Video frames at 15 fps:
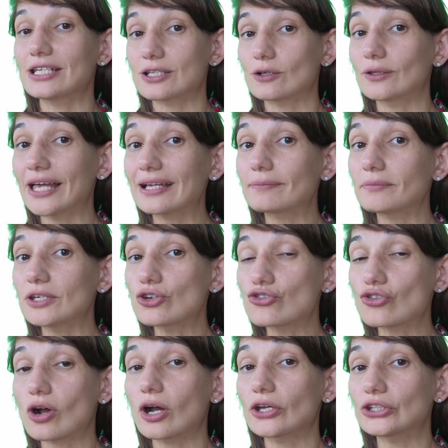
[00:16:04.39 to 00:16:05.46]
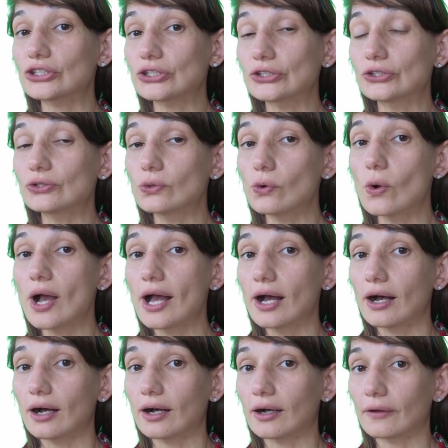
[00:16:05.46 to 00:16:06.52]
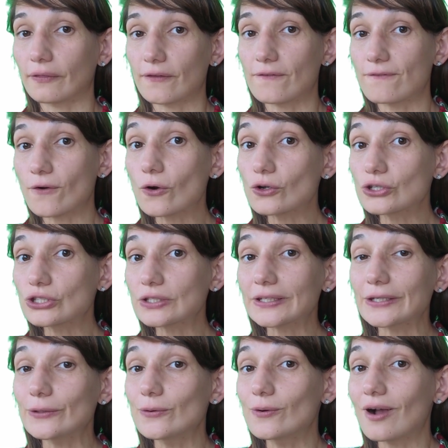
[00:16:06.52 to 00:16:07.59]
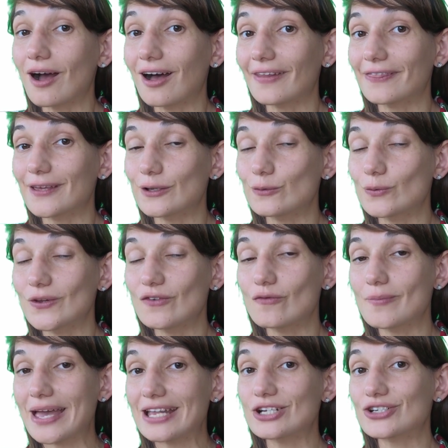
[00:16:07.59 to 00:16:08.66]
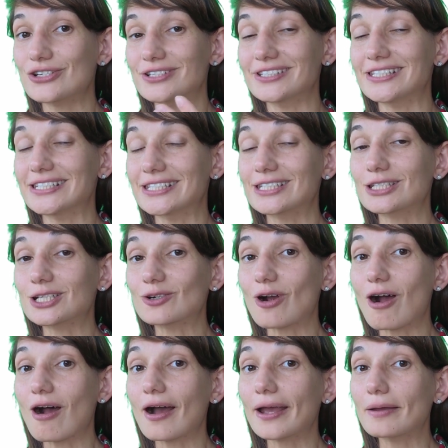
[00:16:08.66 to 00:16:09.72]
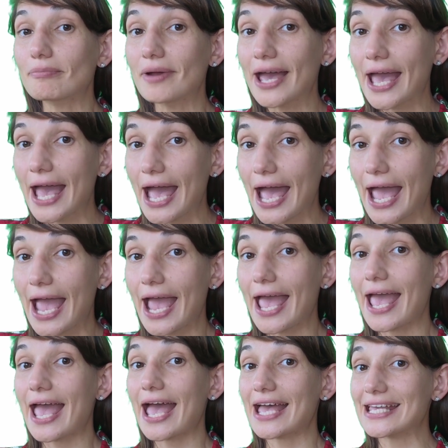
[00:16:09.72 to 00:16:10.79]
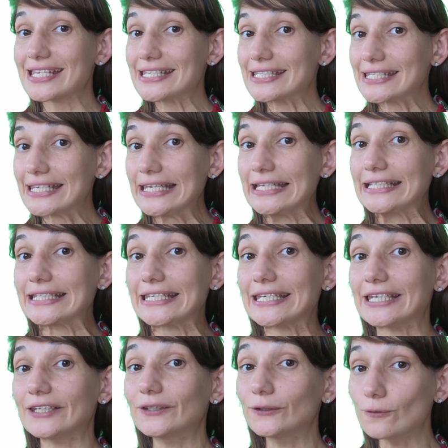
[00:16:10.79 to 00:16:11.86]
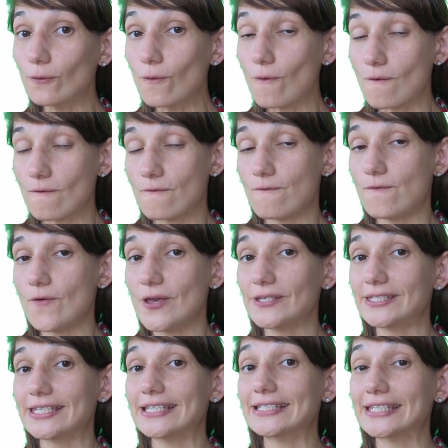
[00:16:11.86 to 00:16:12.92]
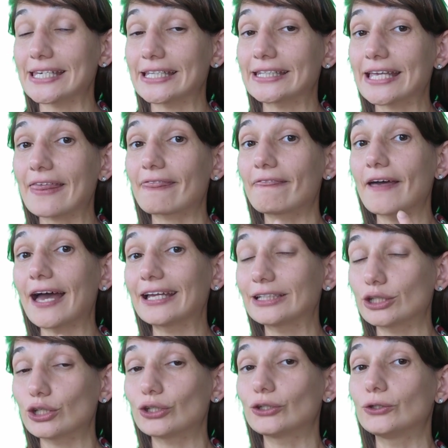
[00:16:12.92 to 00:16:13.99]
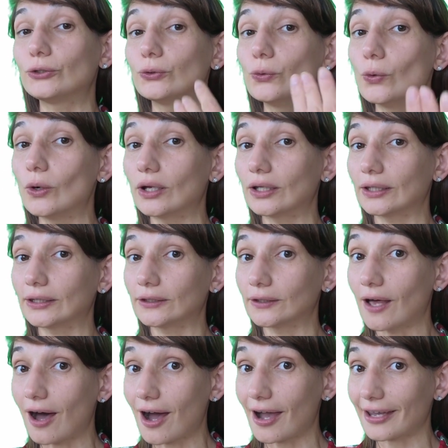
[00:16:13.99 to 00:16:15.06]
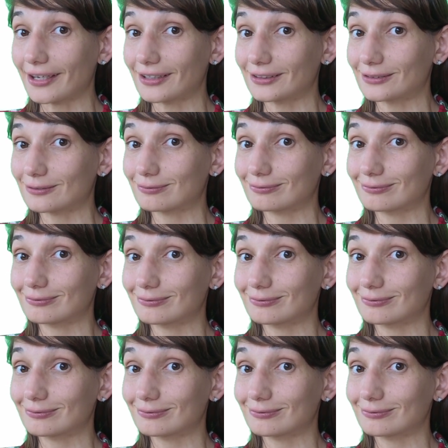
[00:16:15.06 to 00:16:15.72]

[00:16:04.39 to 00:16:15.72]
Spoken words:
So let me try to do the first cue card that we've mentioned. Describe a city you visited that you liked.